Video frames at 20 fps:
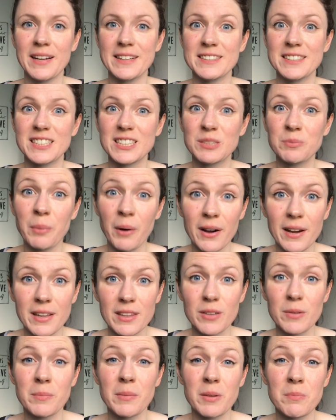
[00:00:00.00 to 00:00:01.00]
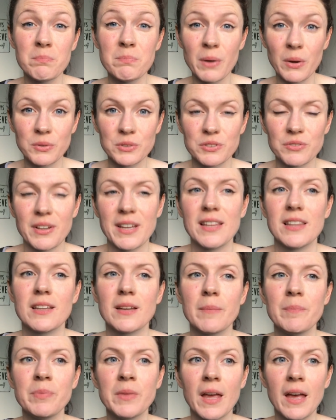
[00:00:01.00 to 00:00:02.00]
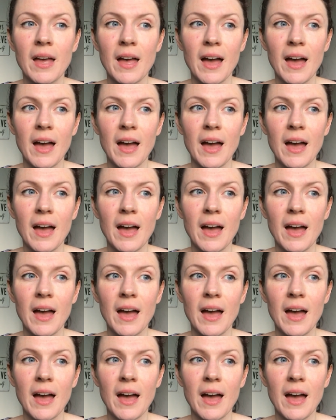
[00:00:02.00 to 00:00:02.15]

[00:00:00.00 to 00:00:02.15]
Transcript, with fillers: and inspire them can motivate them